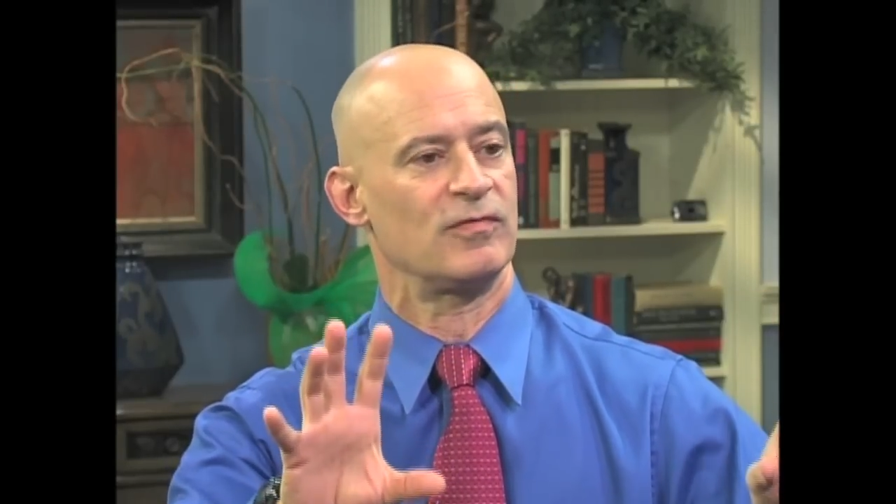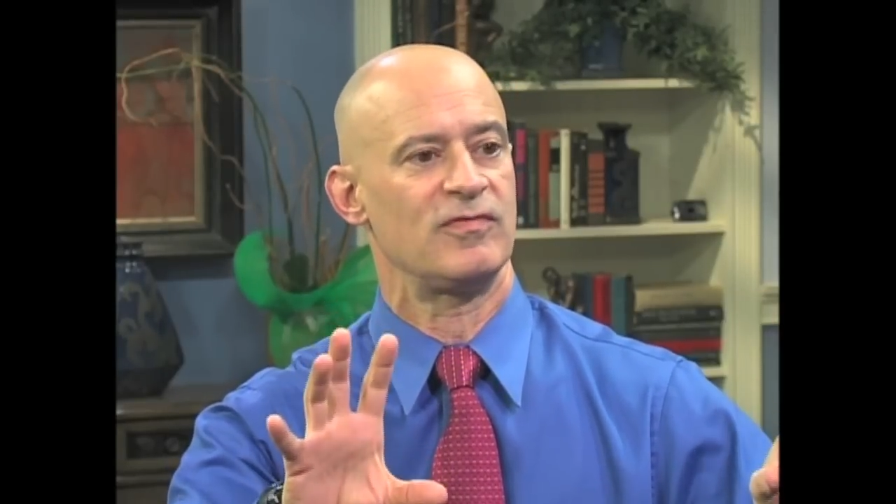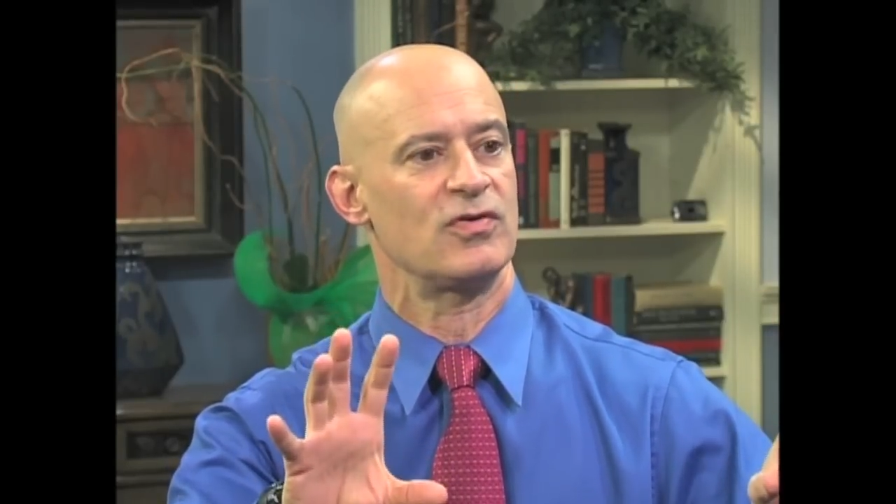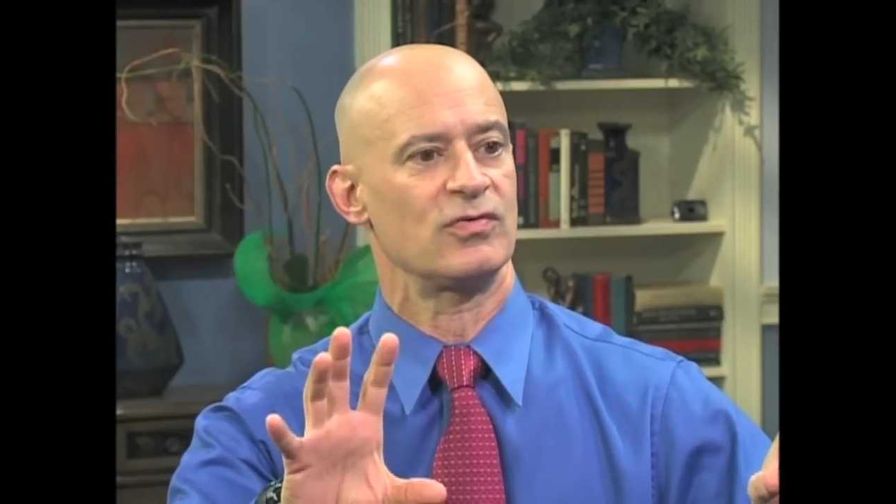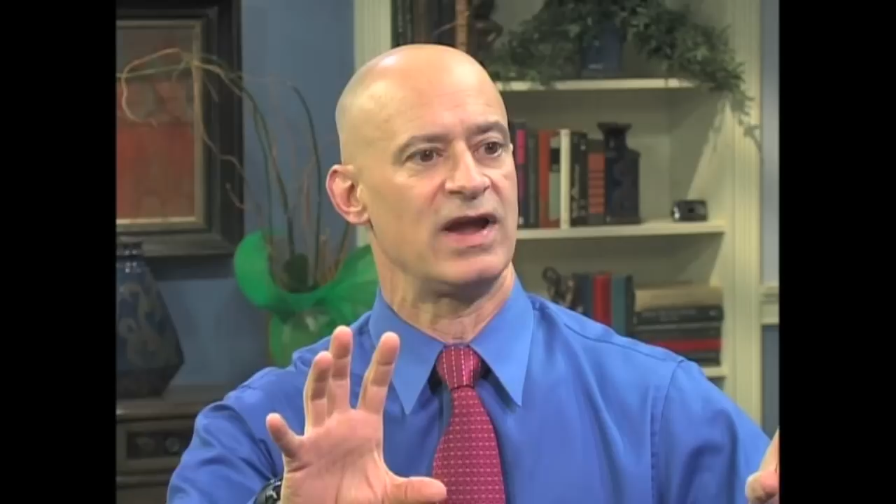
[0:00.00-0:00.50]

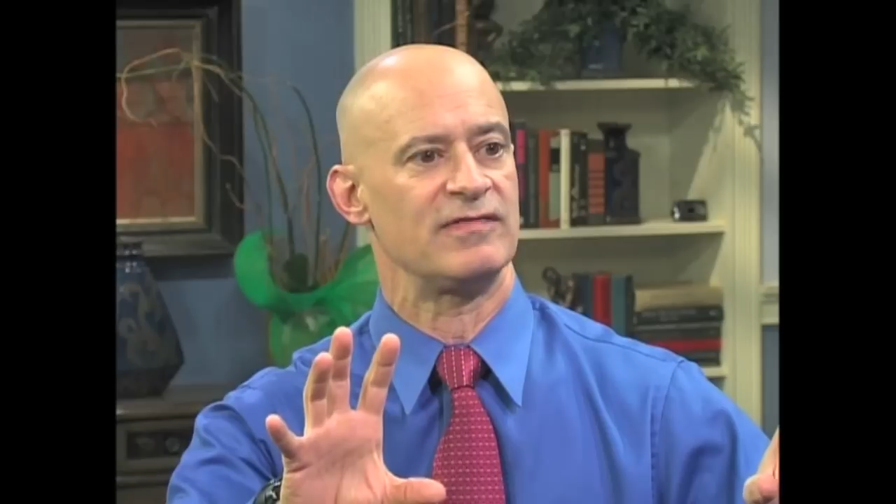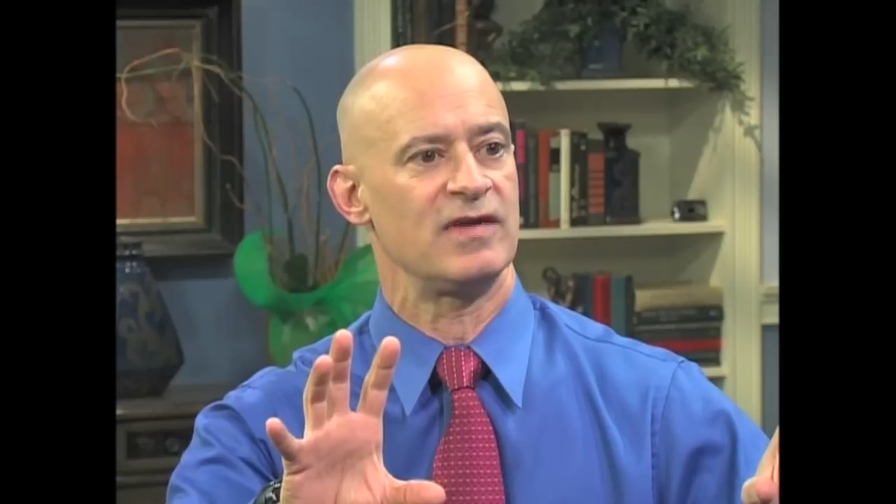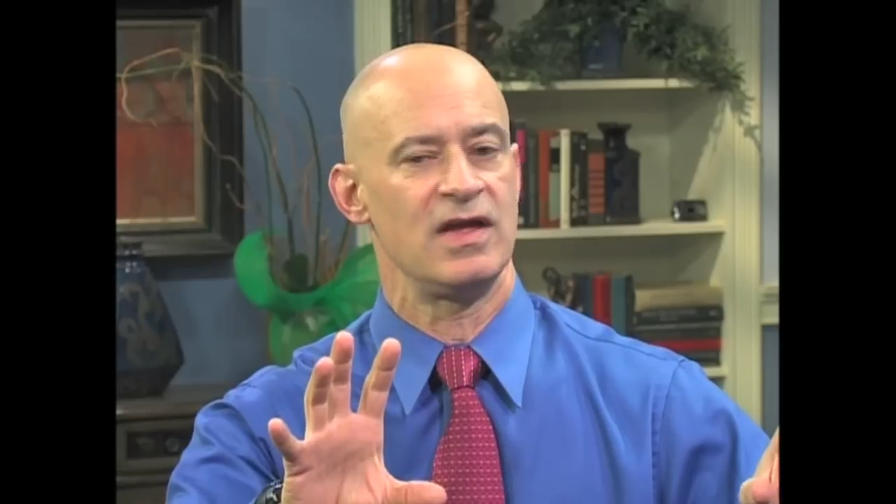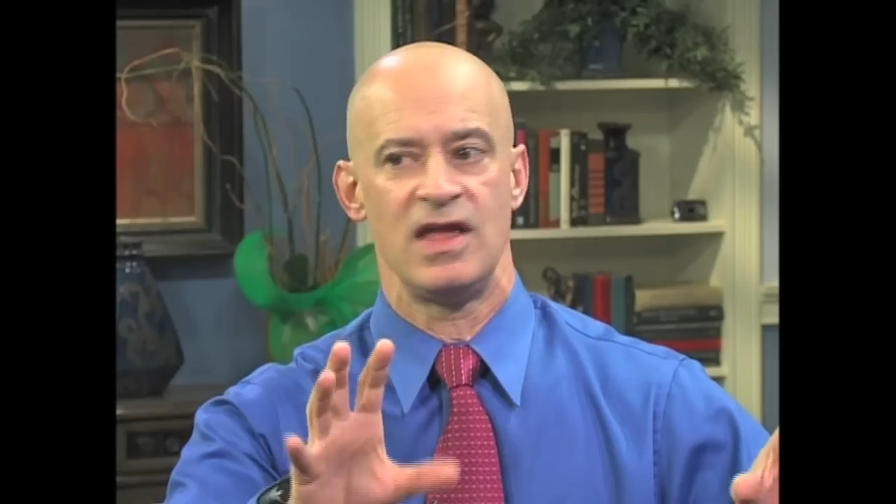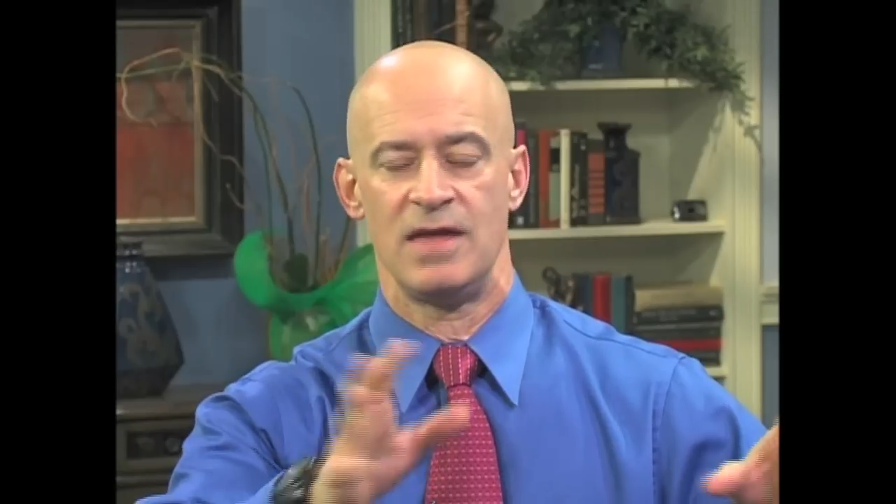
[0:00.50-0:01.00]
photograph
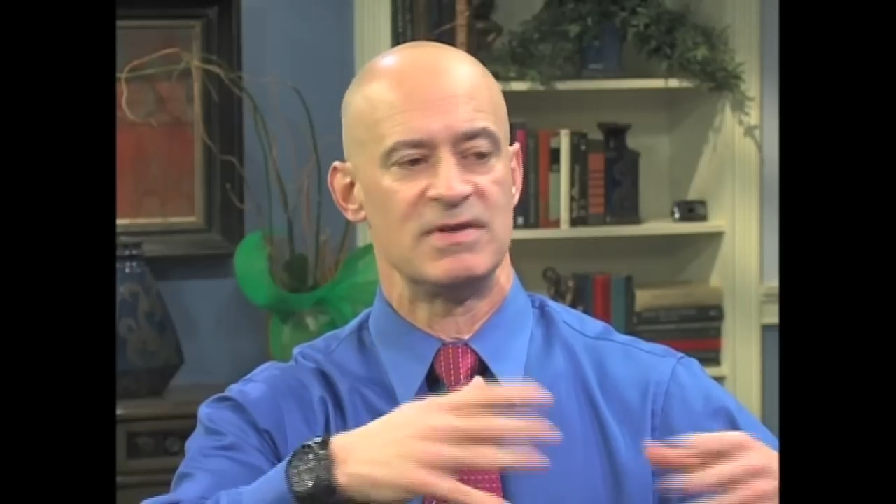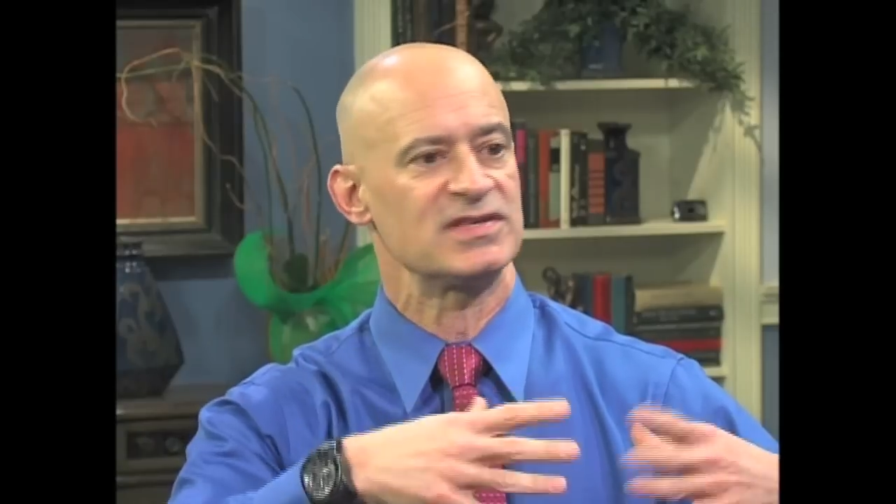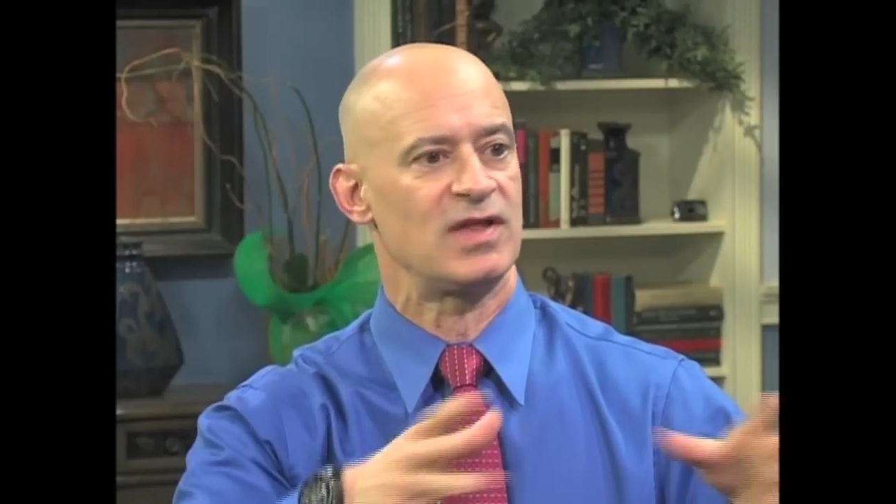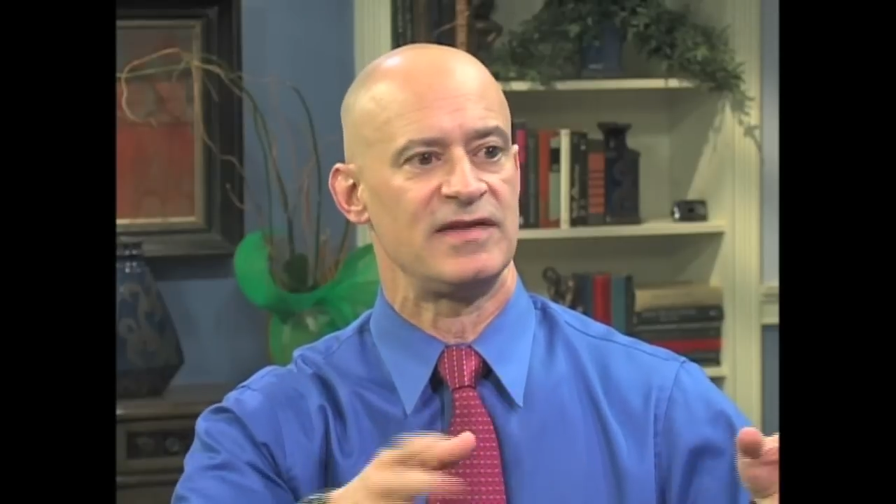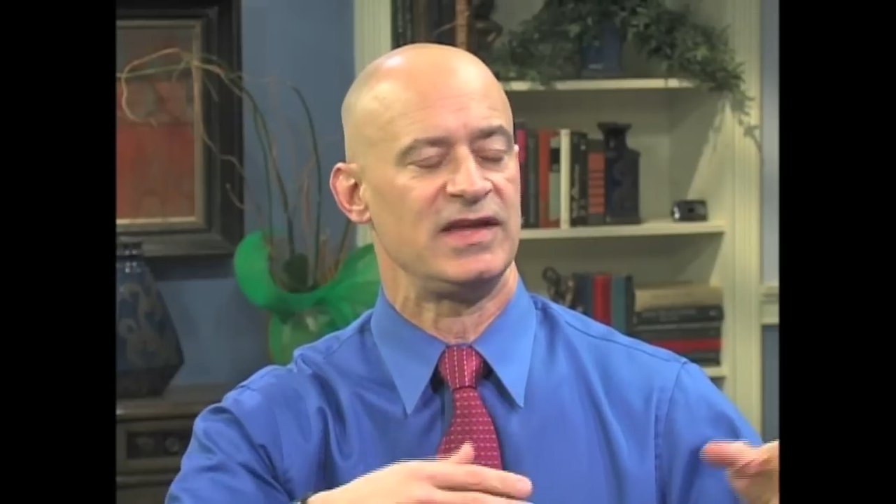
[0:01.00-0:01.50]
and
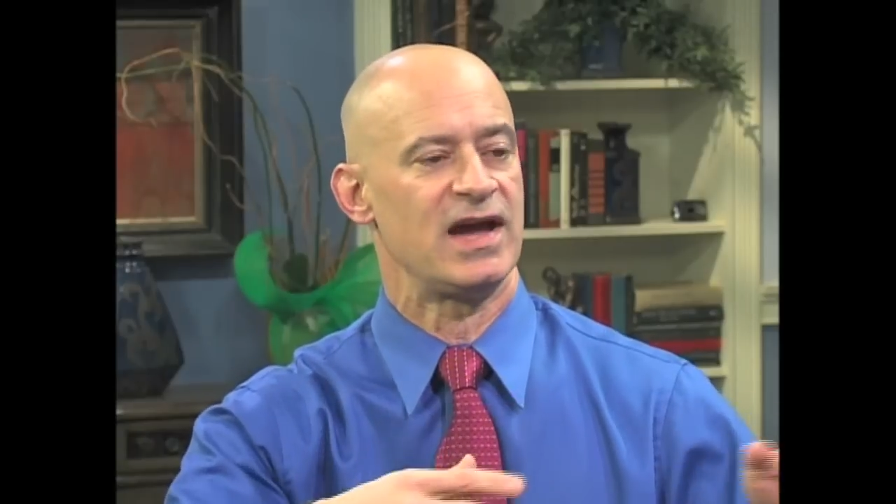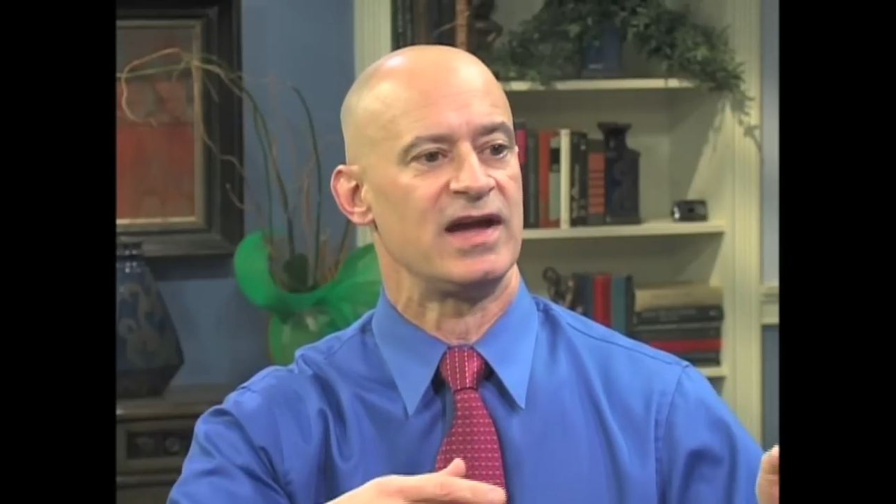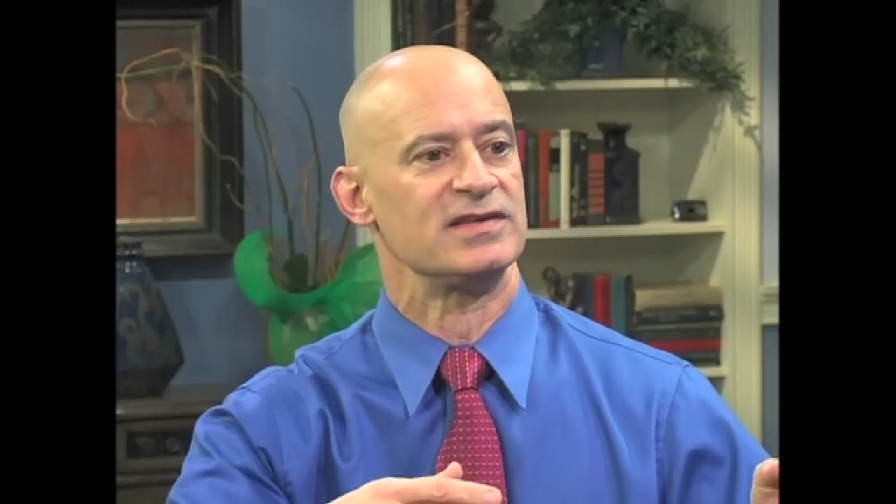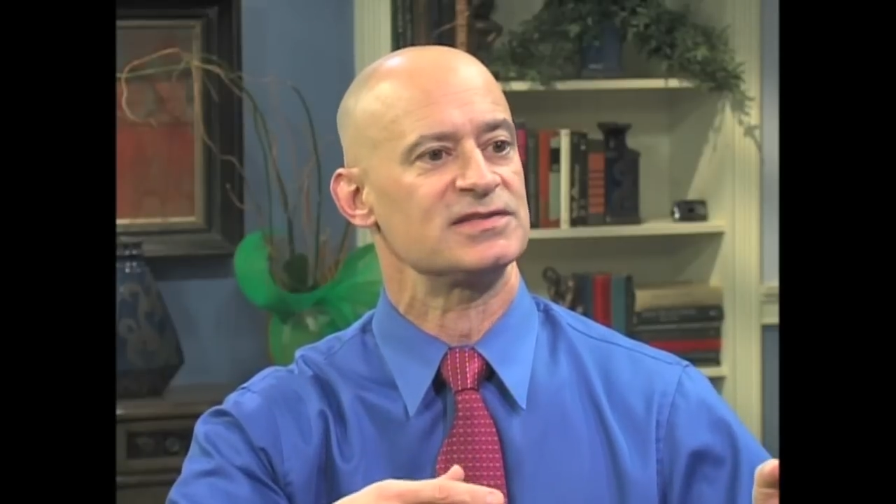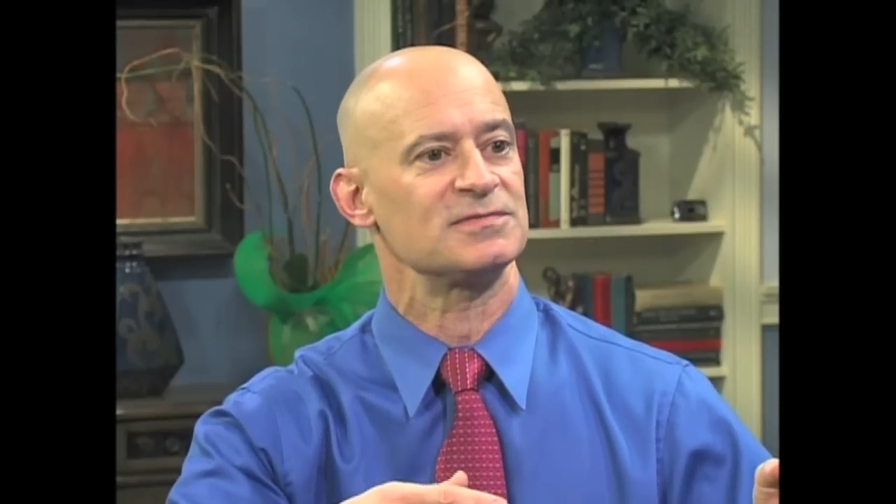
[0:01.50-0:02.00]
misalign the
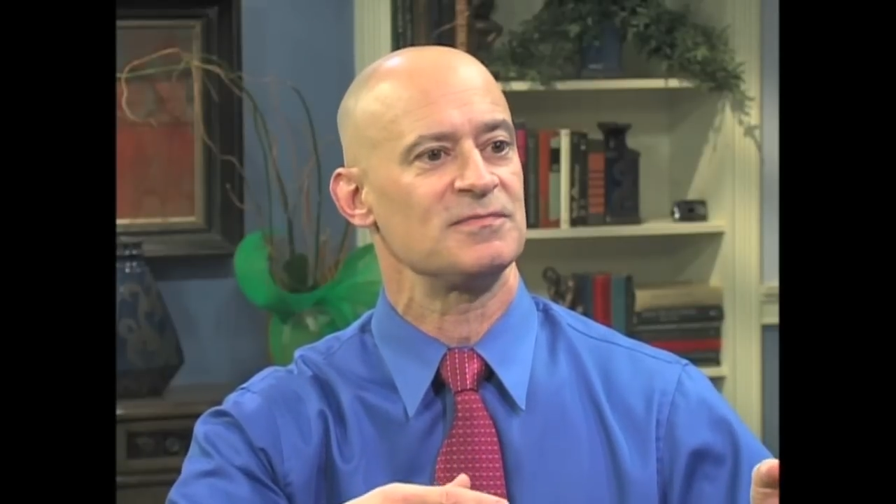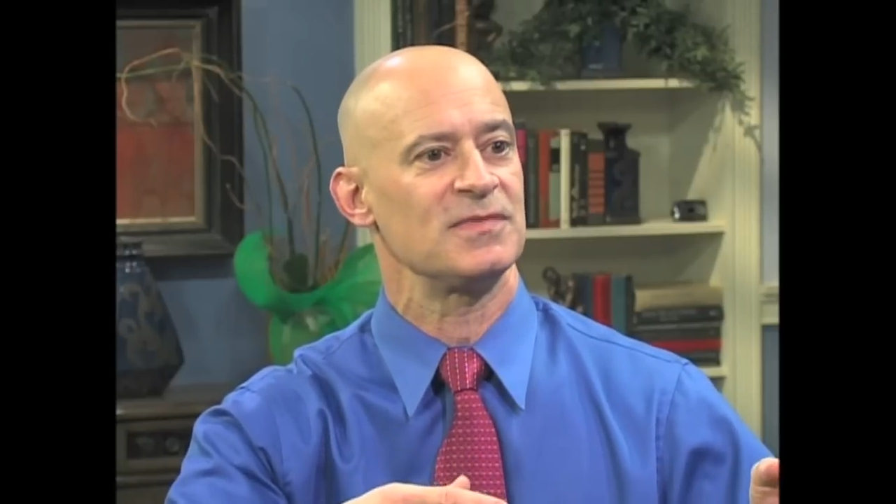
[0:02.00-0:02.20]
eyes.